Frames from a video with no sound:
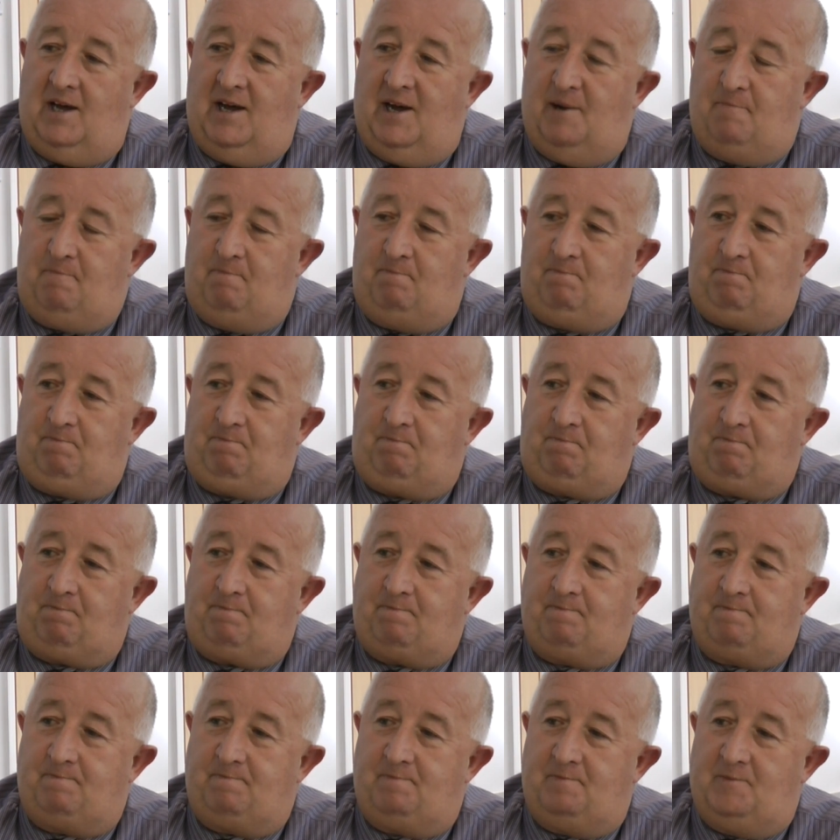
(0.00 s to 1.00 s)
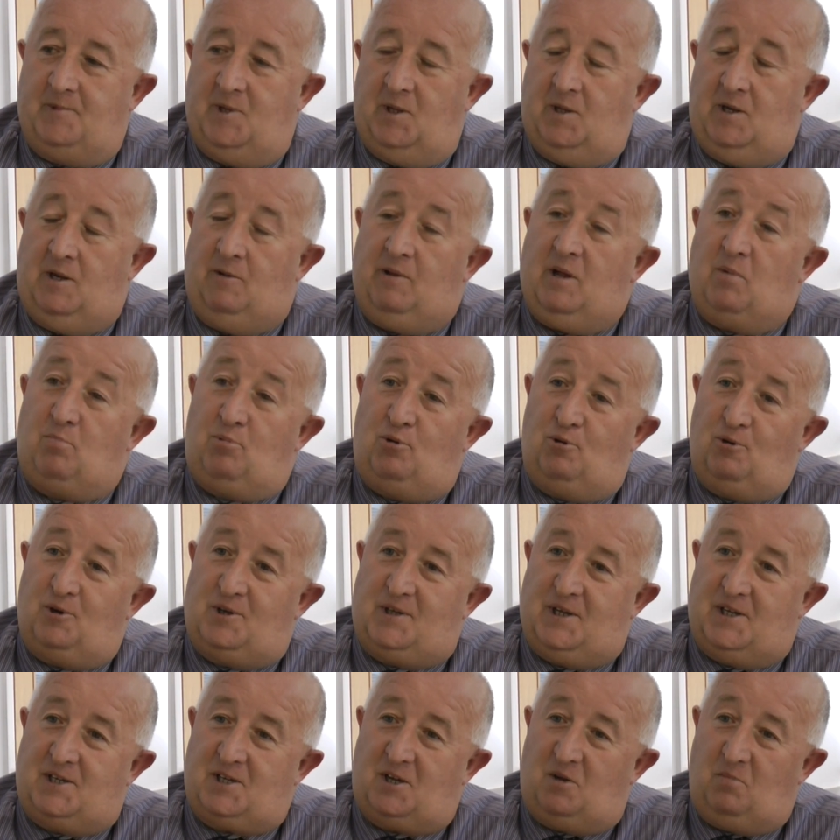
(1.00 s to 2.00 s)
Now that
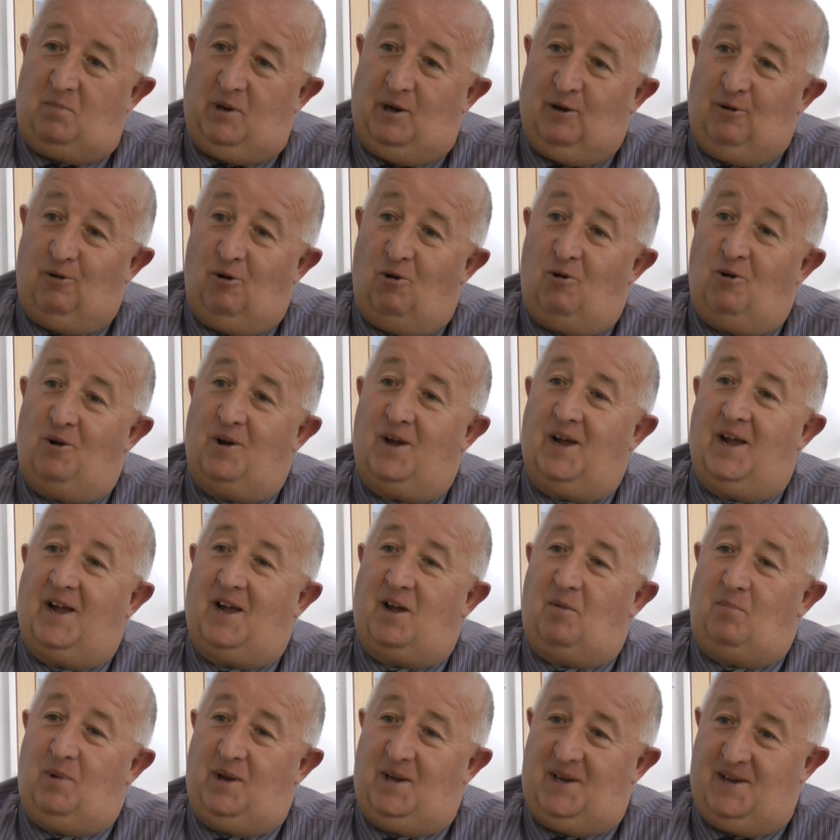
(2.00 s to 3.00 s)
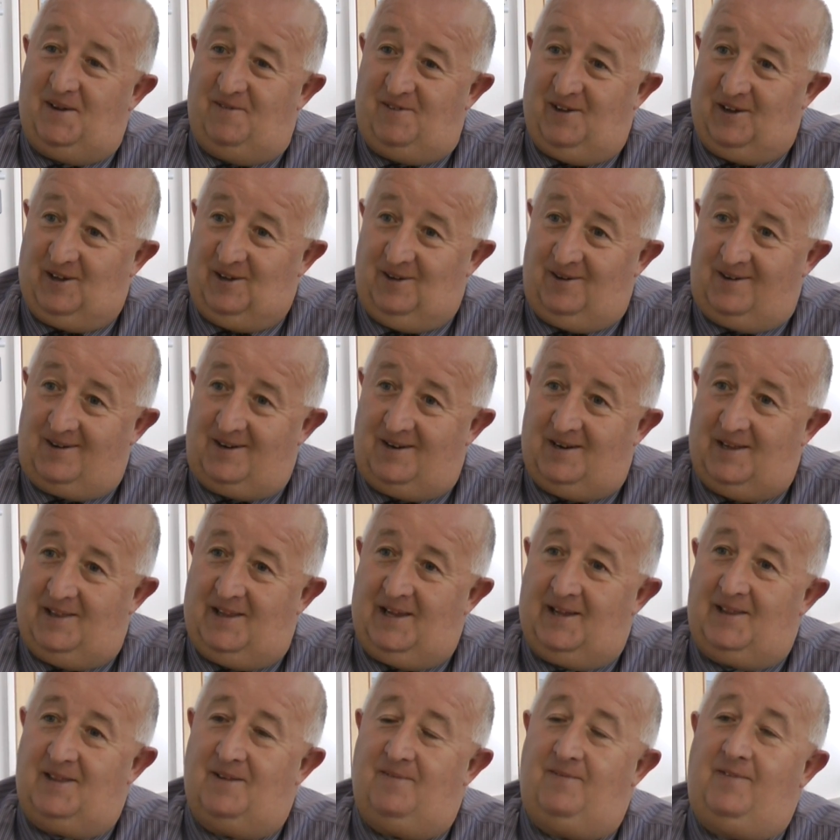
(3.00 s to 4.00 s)
process could be long, it can be difficult. And I
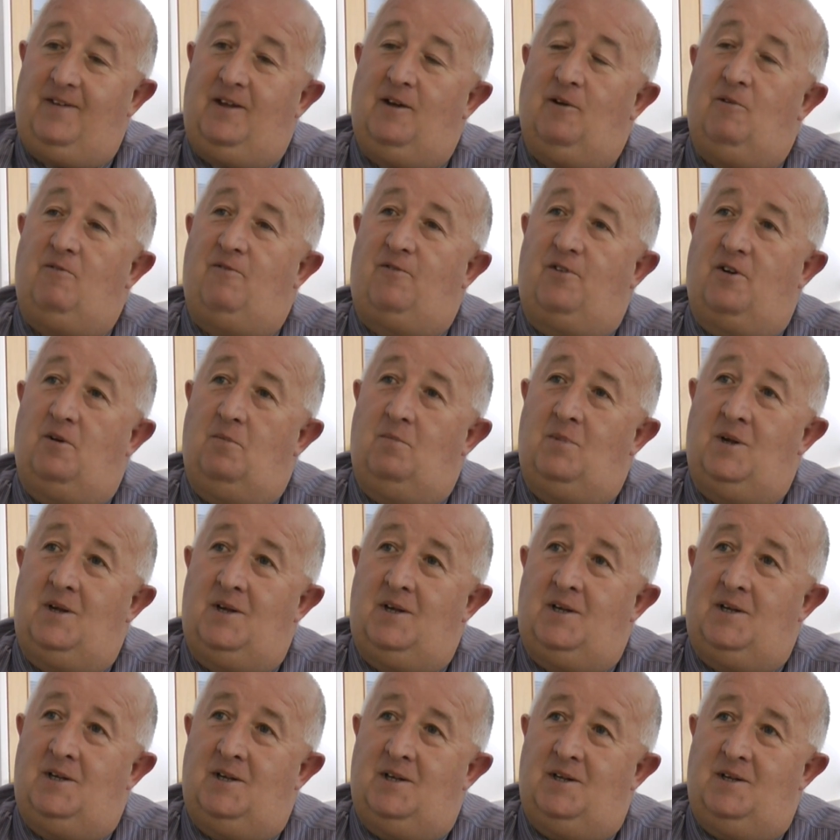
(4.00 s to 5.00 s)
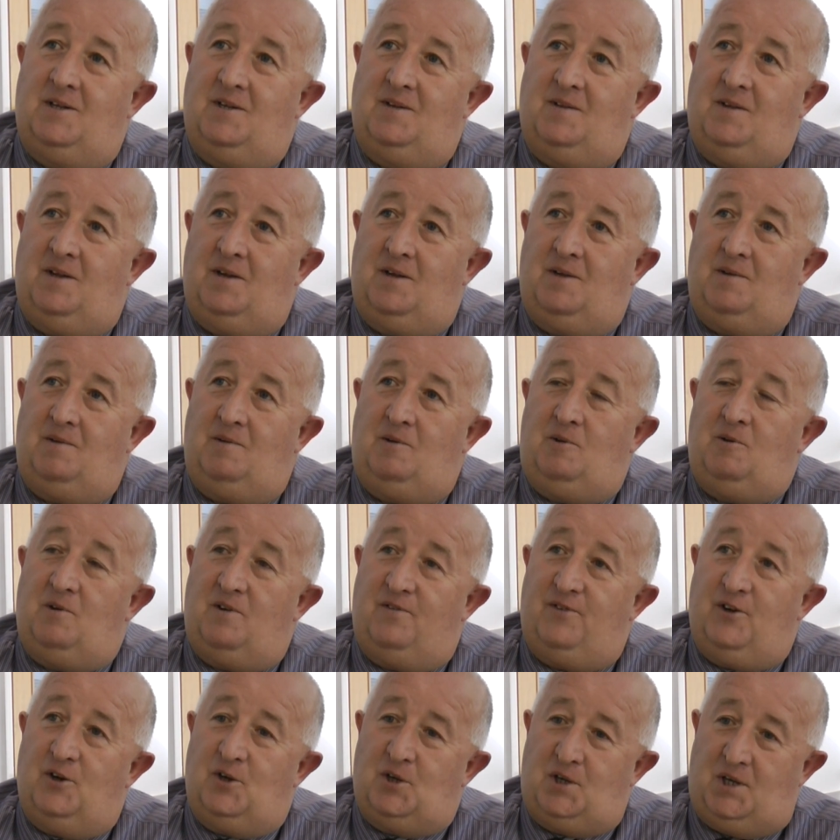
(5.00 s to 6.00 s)
think the view from the
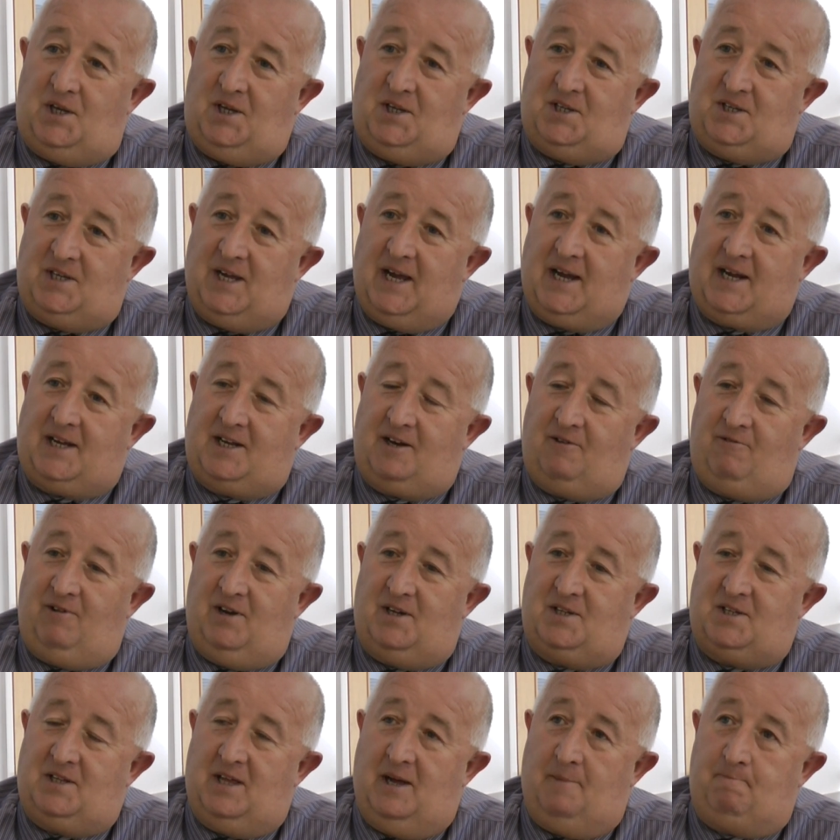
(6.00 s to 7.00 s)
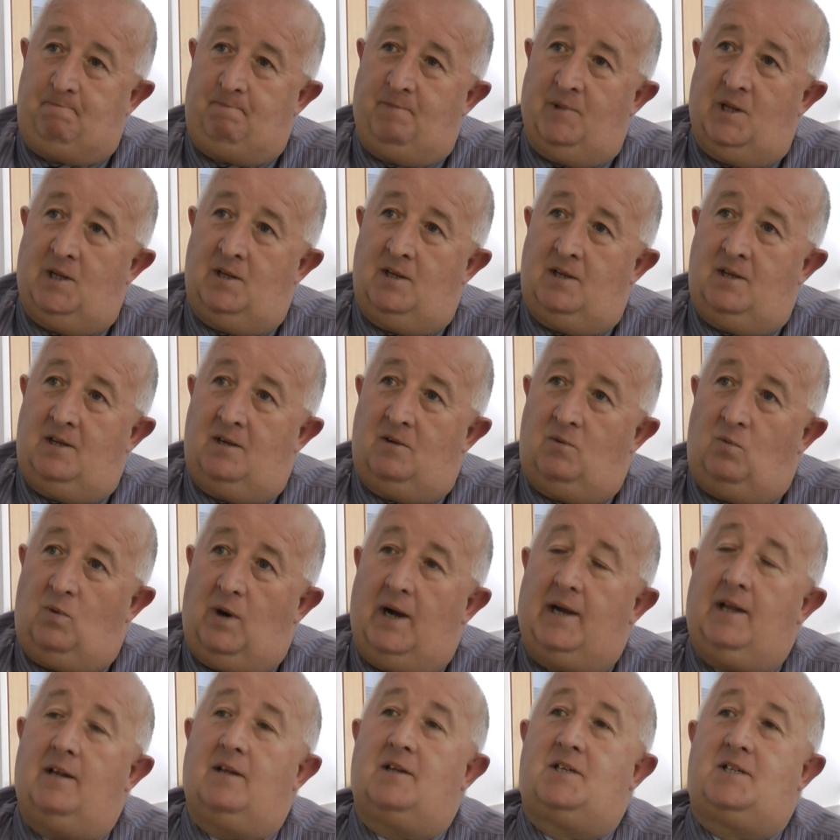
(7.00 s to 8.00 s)
university sector is that
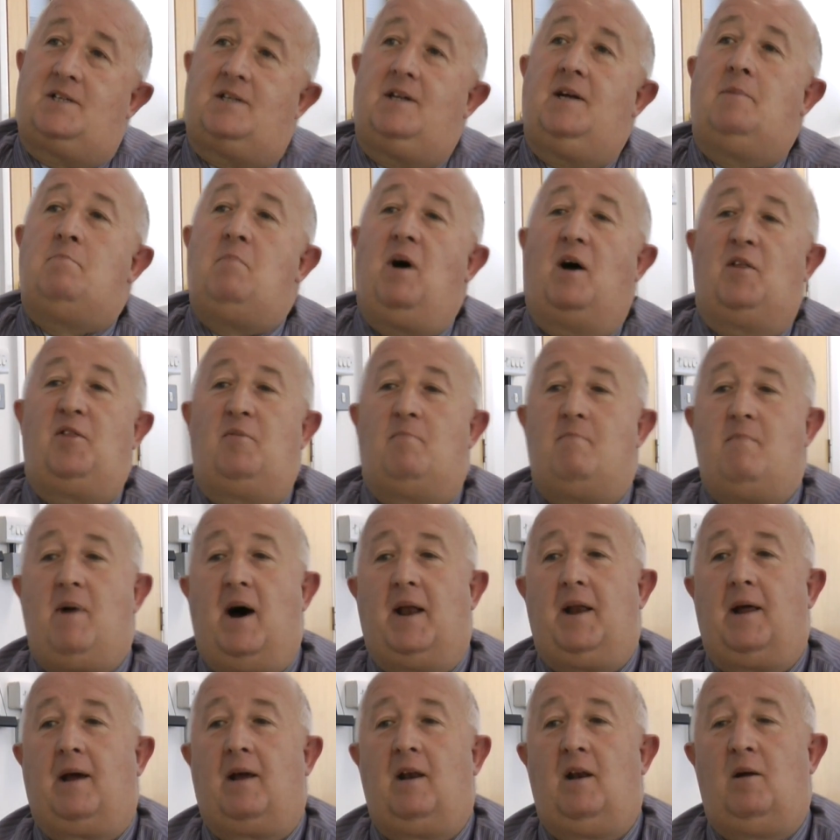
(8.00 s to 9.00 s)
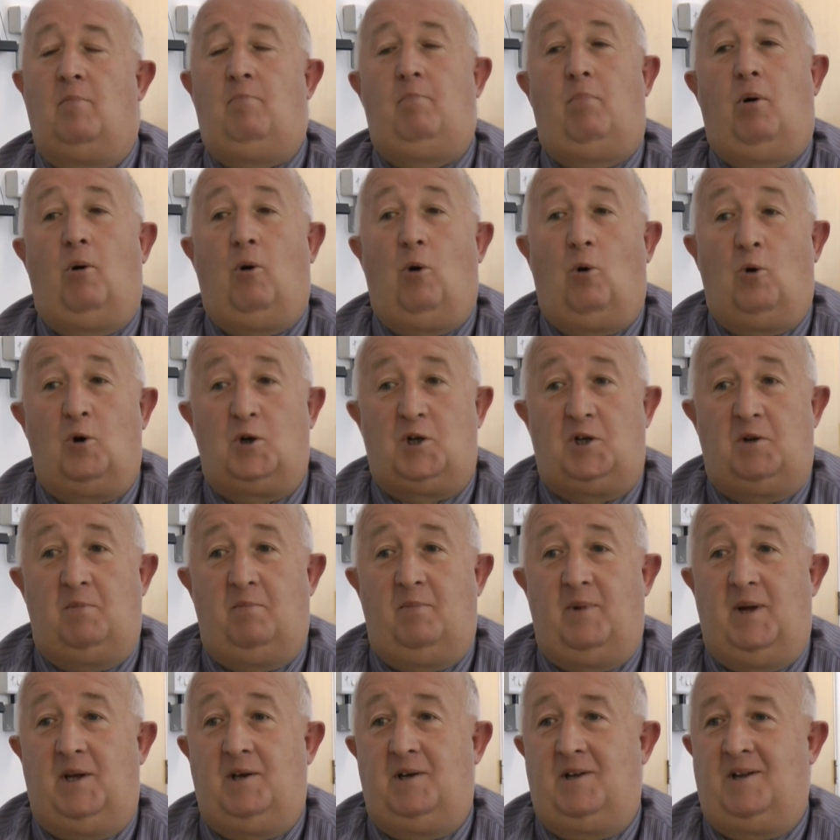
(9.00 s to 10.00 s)
whilst a mathematical
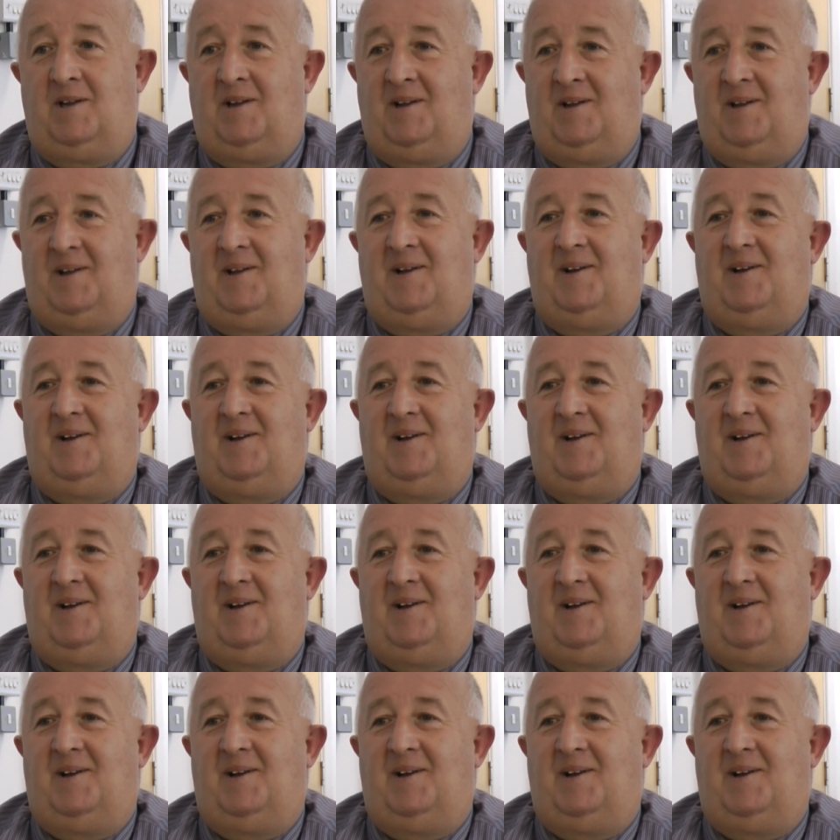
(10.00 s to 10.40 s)
apportionment